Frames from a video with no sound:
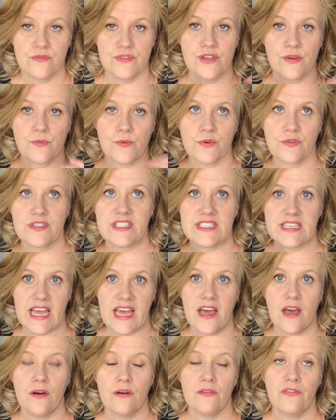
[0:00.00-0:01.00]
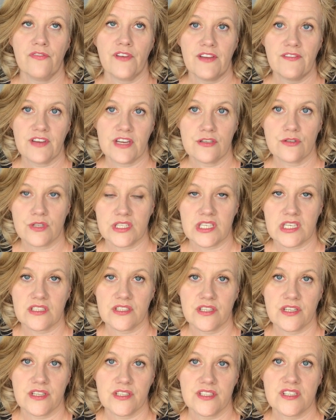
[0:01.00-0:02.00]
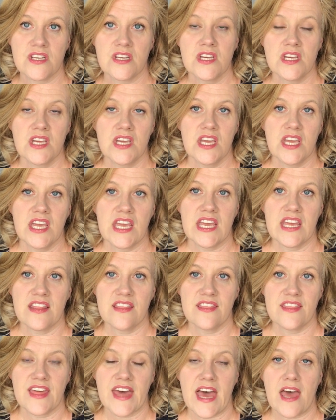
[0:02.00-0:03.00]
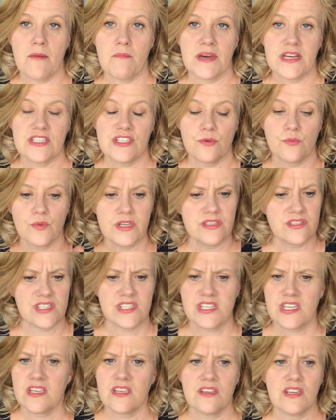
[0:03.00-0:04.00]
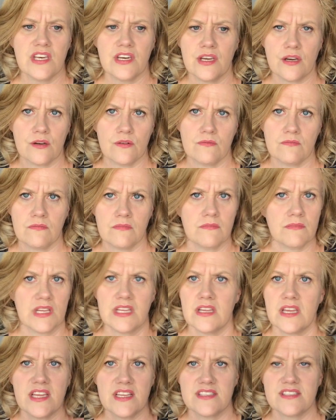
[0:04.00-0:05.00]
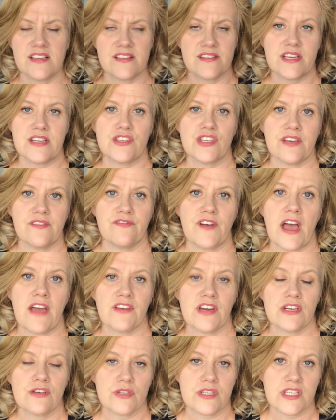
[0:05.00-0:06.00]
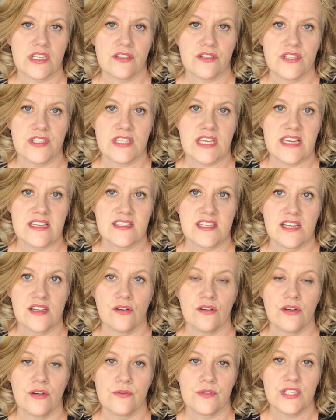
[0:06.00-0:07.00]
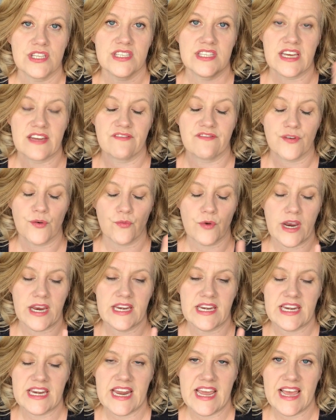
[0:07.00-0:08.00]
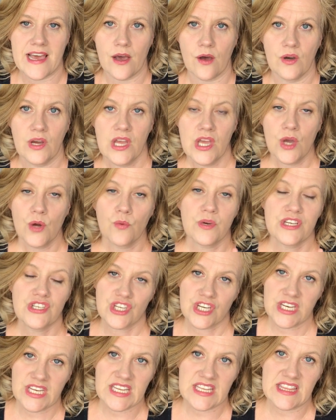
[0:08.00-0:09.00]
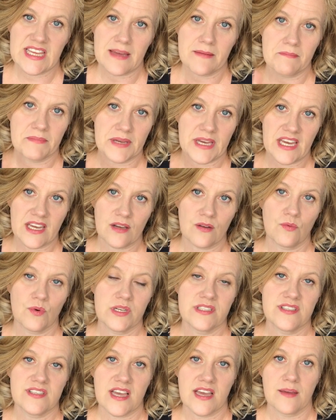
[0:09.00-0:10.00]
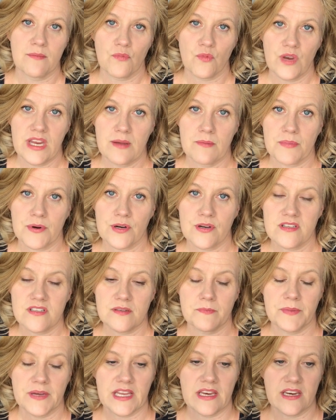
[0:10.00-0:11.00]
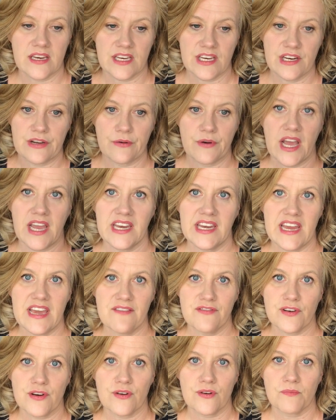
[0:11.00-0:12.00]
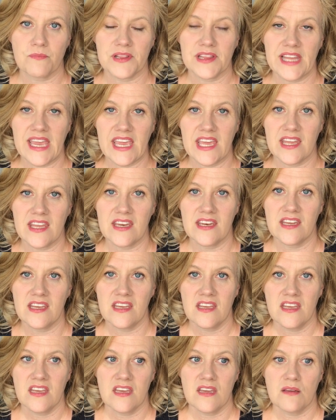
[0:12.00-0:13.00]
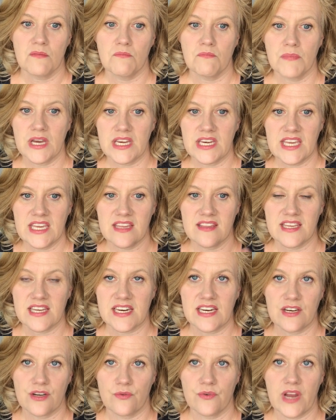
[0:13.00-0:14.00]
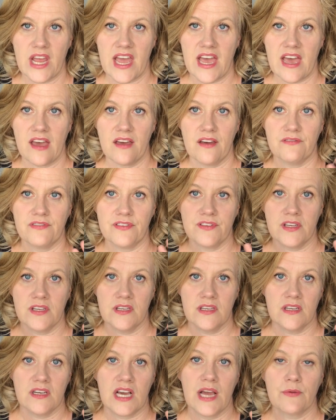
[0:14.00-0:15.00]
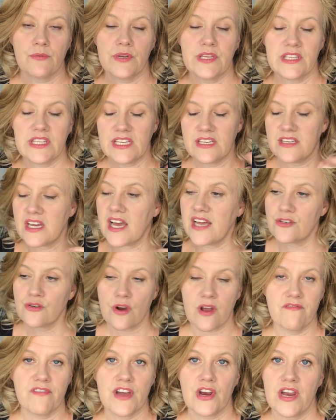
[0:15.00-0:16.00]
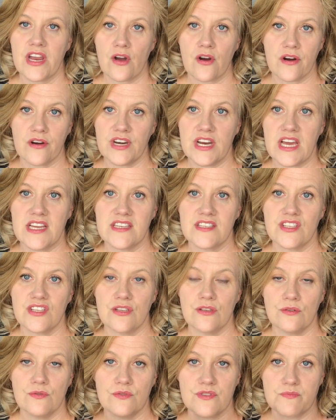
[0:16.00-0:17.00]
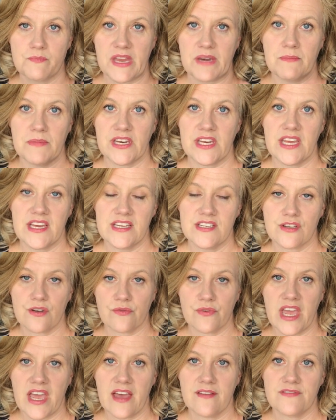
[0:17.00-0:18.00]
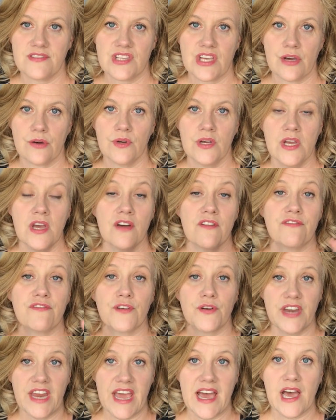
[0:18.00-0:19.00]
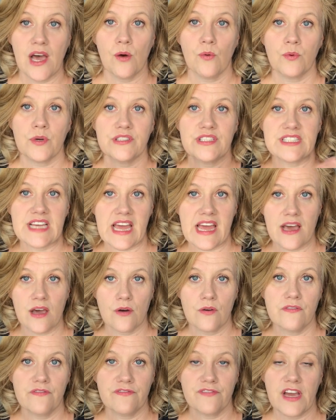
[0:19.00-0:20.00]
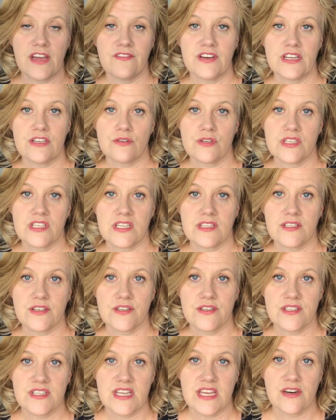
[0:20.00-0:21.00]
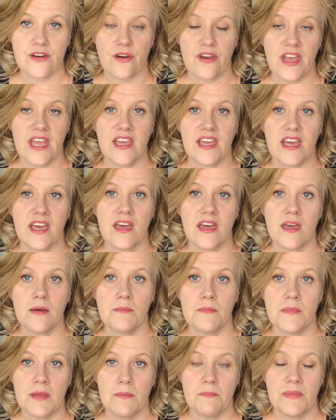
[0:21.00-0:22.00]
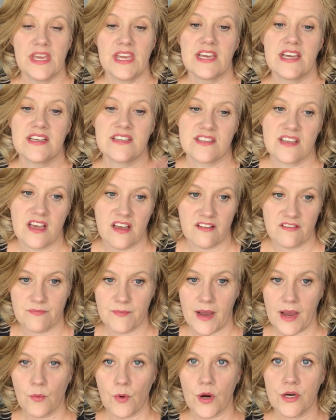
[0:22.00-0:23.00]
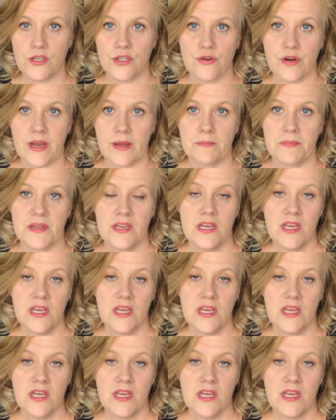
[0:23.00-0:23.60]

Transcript: So we're down $500 in that budget. We still, you know, it's essentially $500 less that'll go to debt for right now. We should get that back once I'm reimbursed, but, you know, I never plan money that I don't have. I really, I try very hard not to spend money I don't have. So for now, we're down $500 in our income because of my work trip.